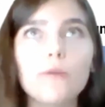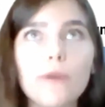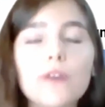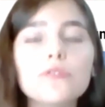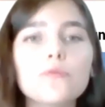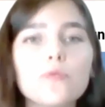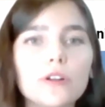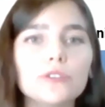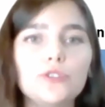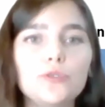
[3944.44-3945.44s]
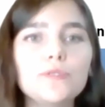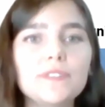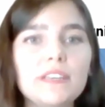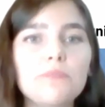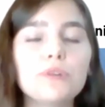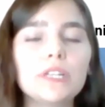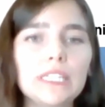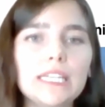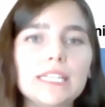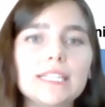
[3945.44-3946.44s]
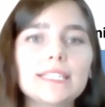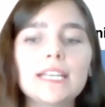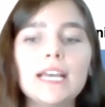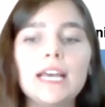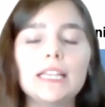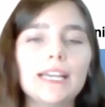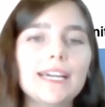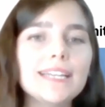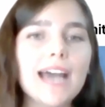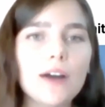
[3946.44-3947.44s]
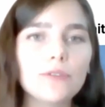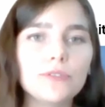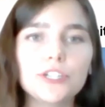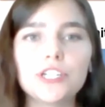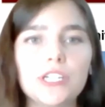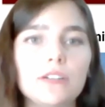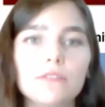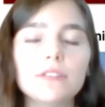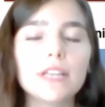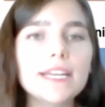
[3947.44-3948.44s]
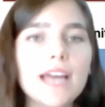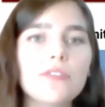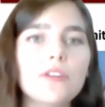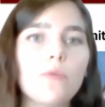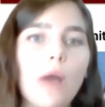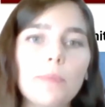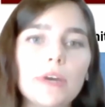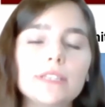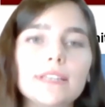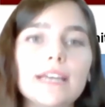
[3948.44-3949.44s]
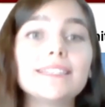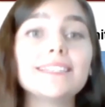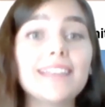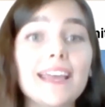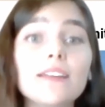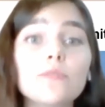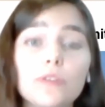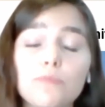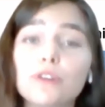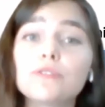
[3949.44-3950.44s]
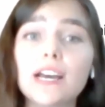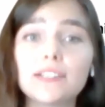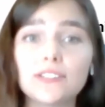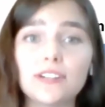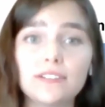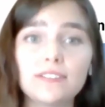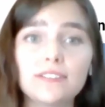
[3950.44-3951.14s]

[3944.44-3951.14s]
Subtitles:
the world, you see police lay down their shields, lay down their weapons, and stand with protesters,